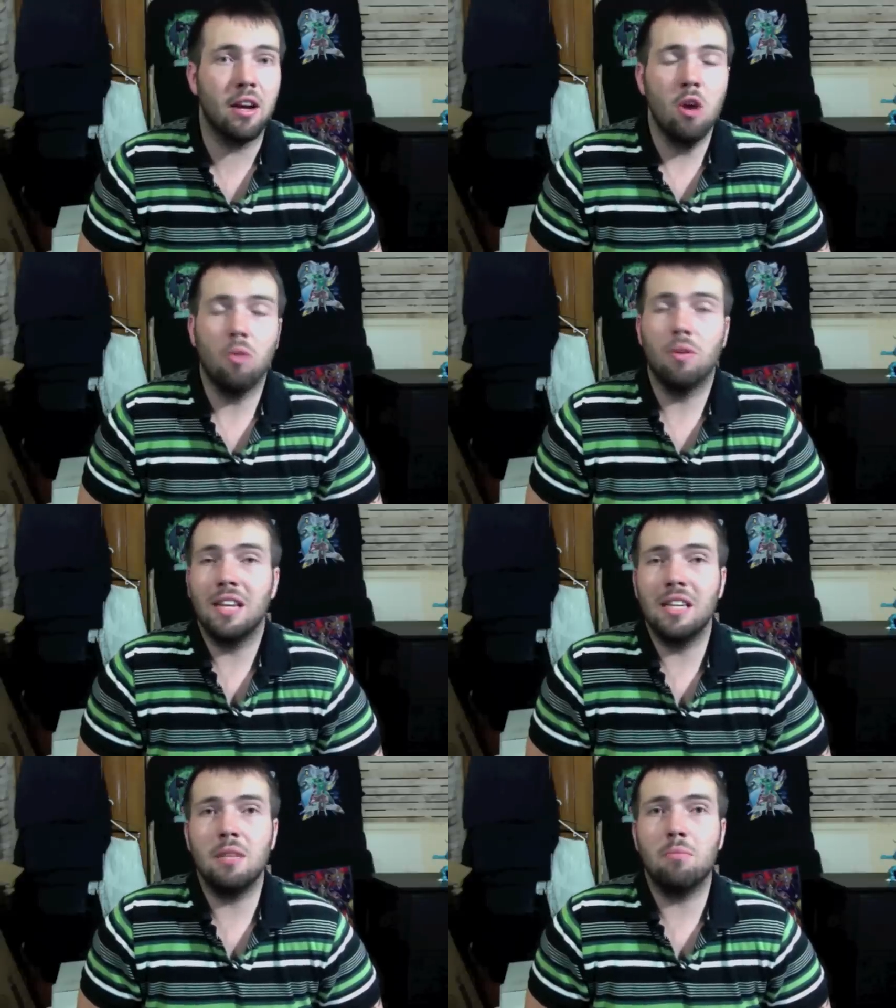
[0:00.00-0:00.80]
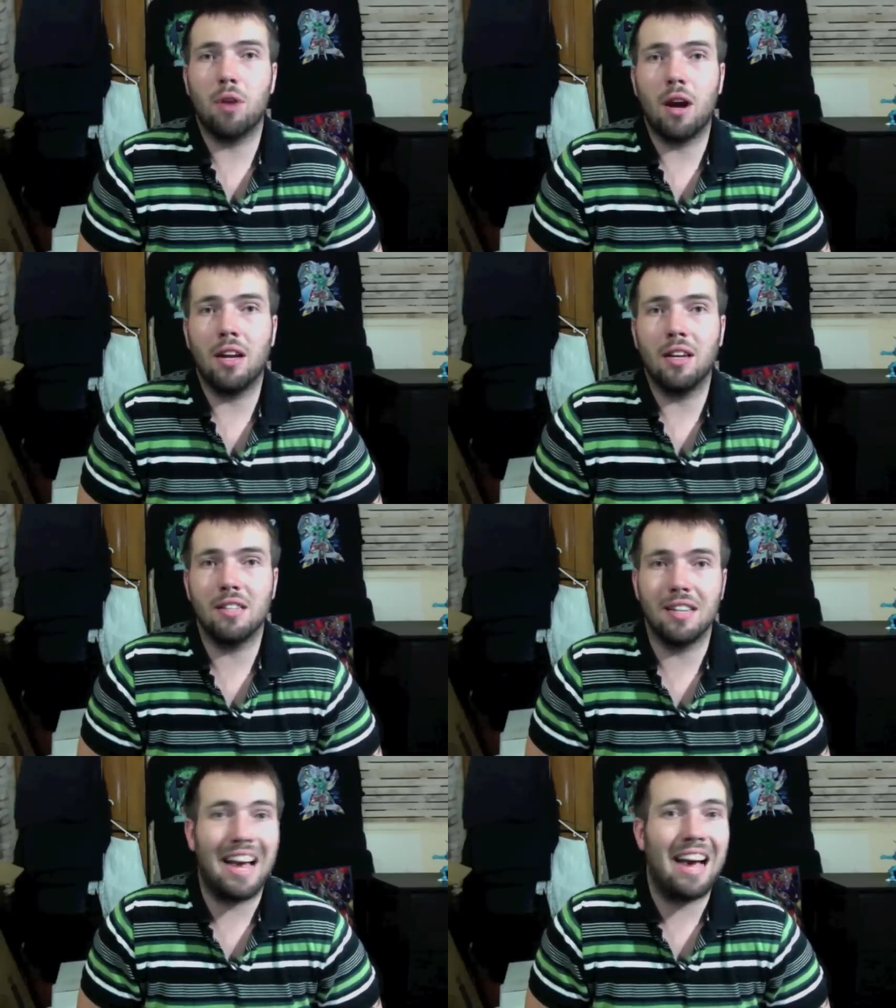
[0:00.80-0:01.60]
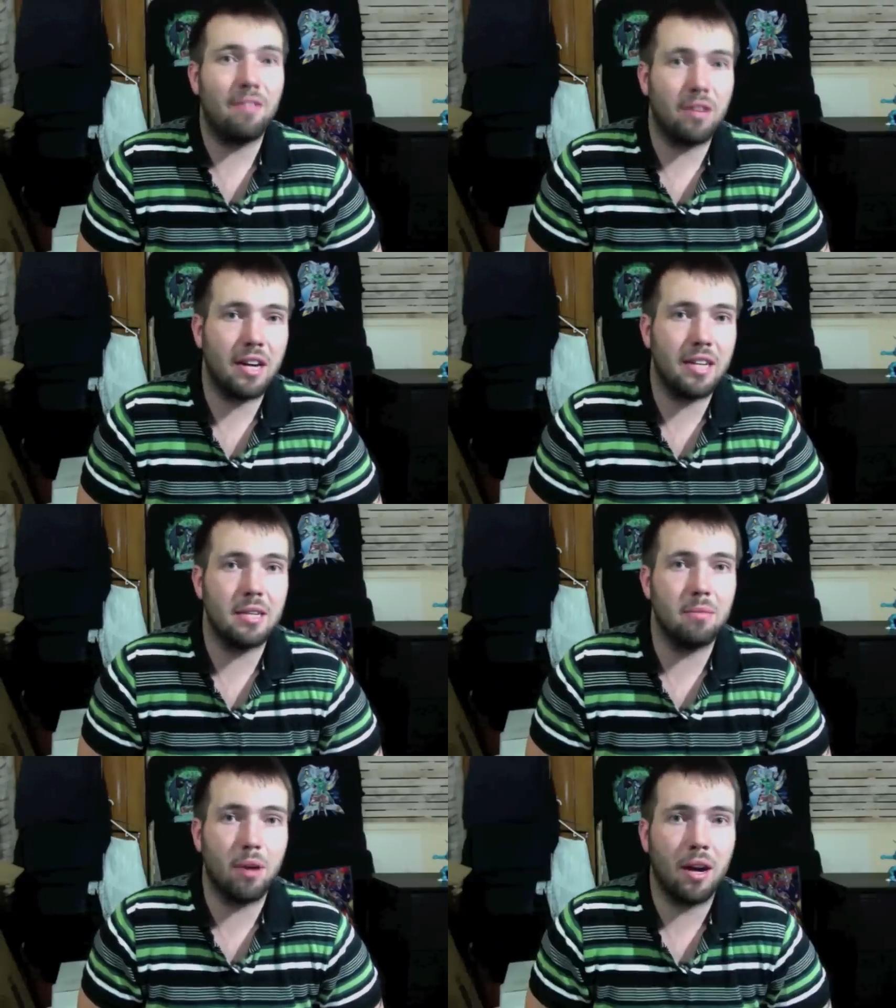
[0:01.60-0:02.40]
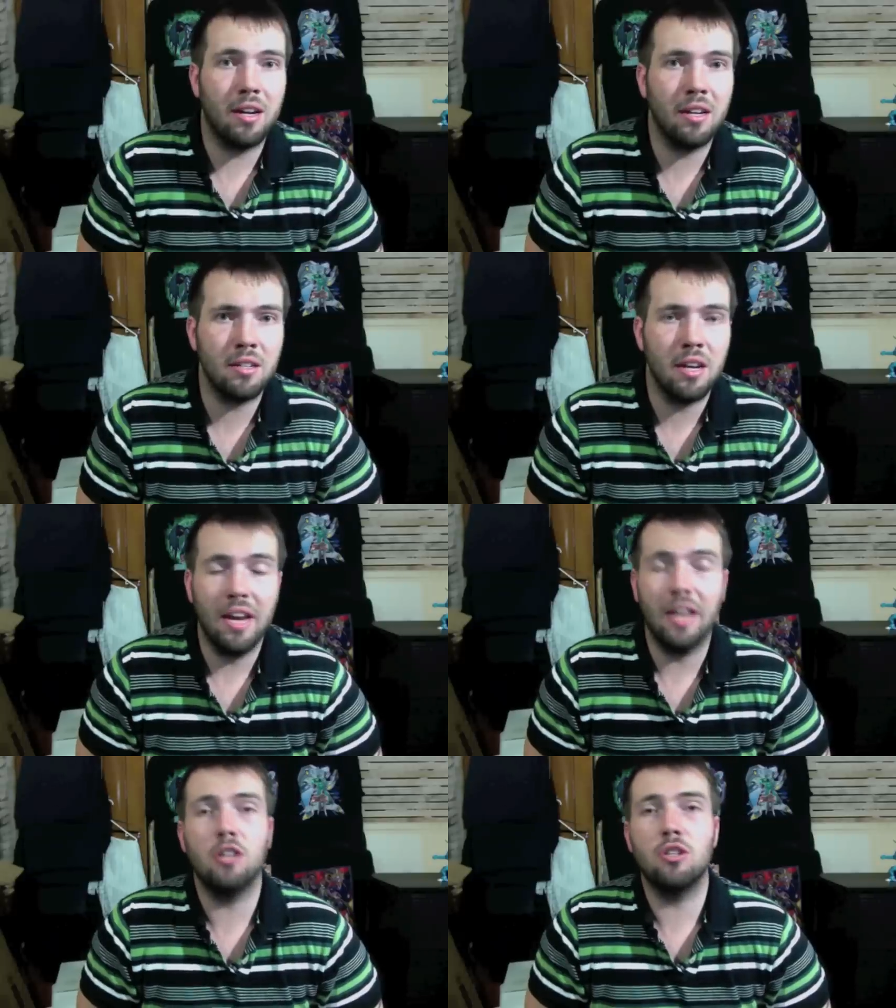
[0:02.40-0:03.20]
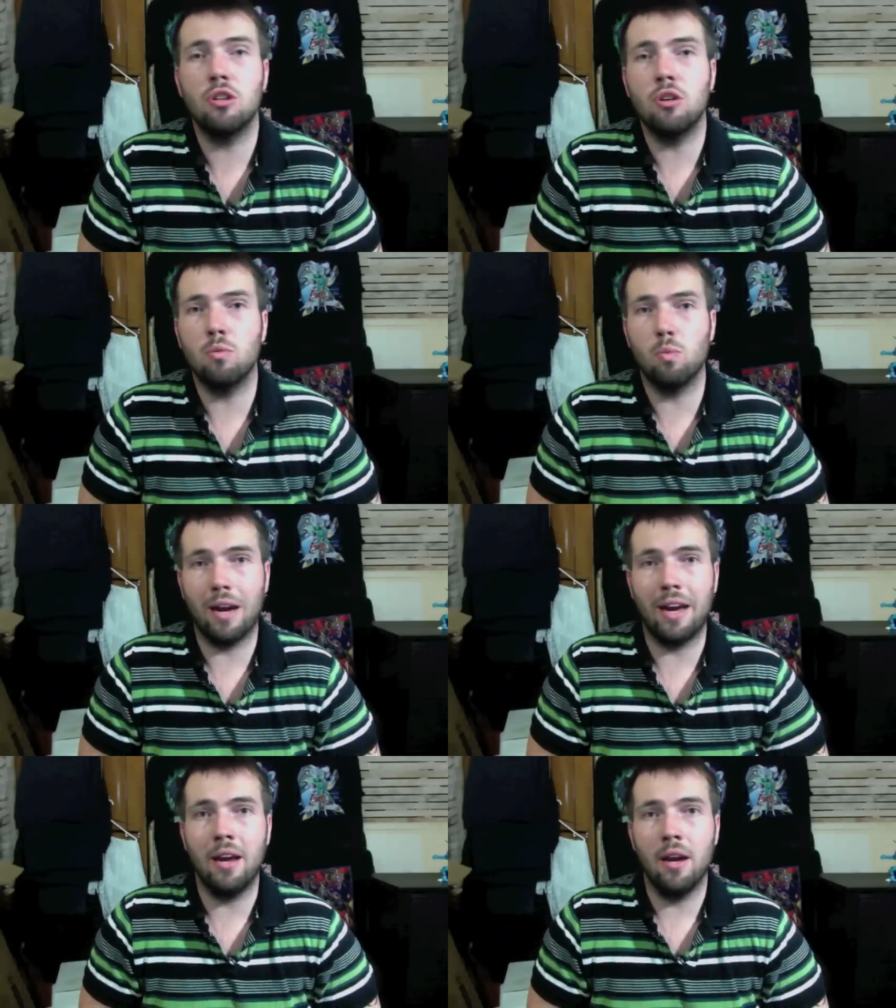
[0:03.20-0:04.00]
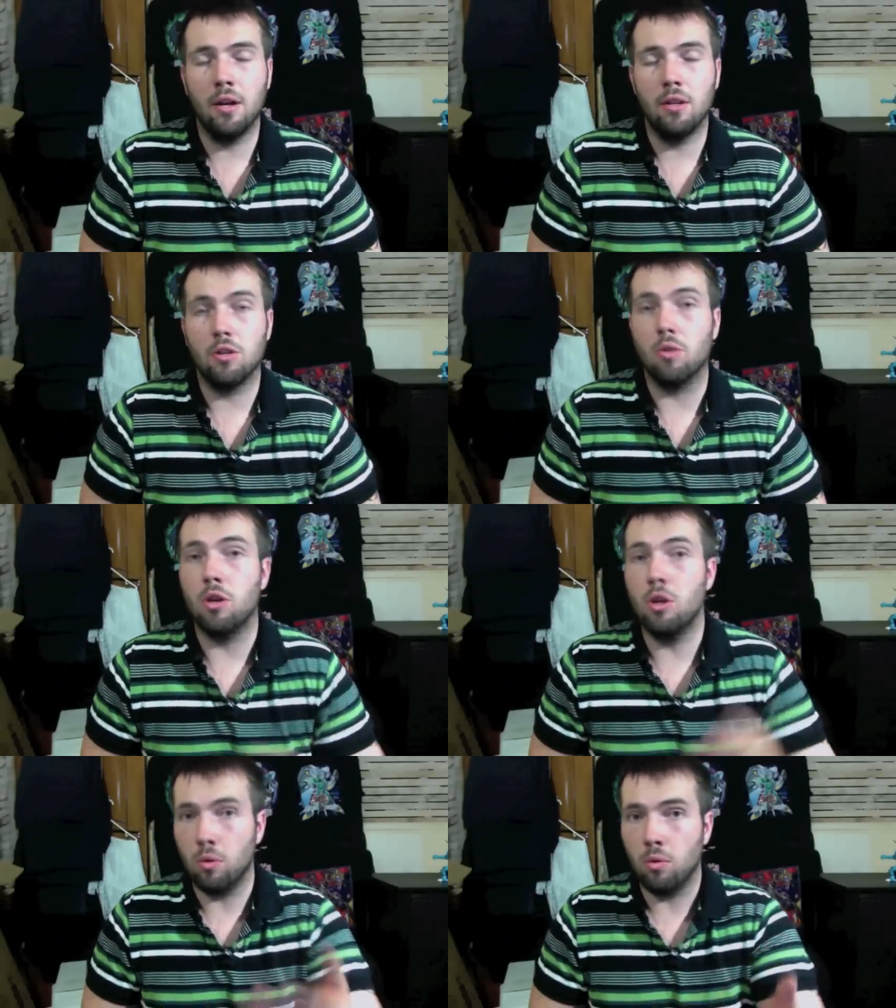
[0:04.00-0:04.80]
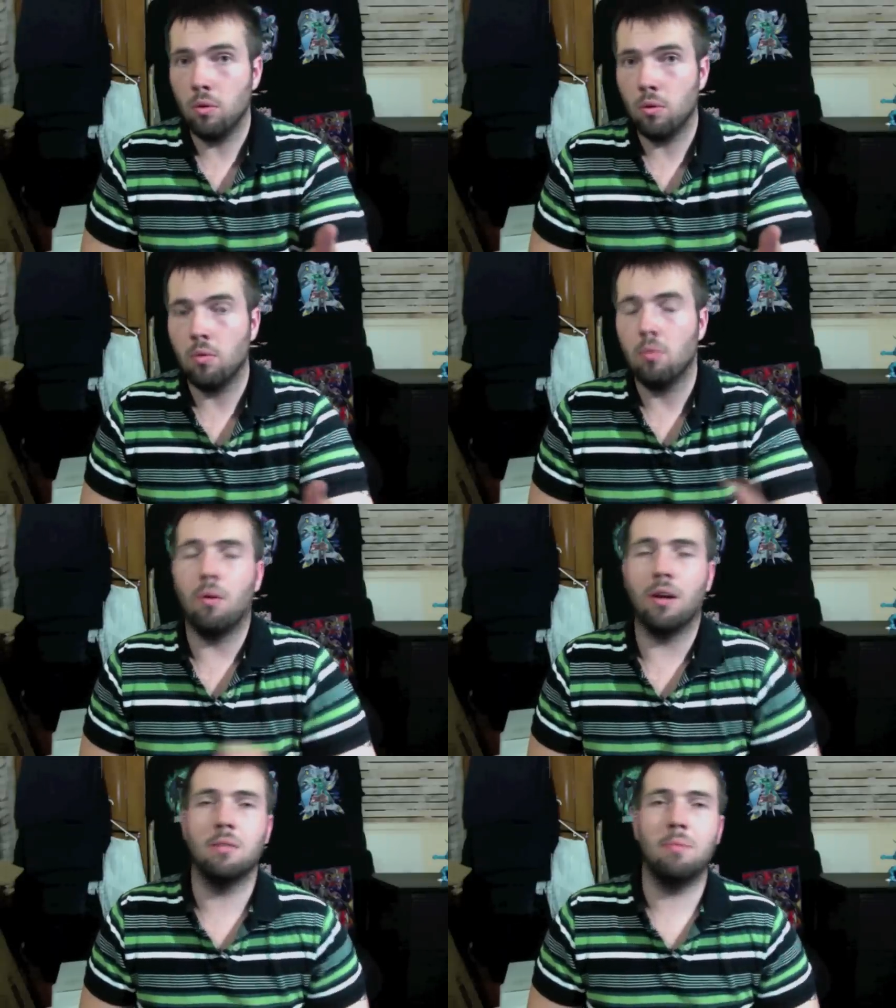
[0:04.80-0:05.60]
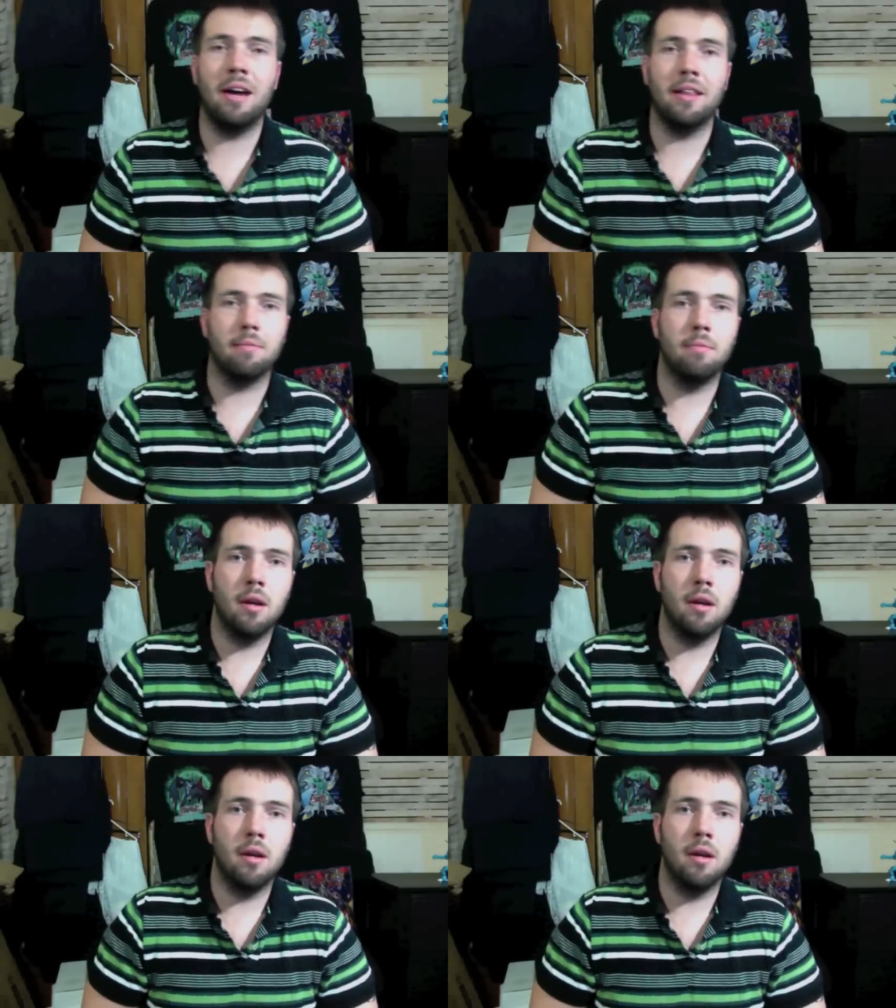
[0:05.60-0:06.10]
Releasing products and advertising products in a certain way so you want to buy them.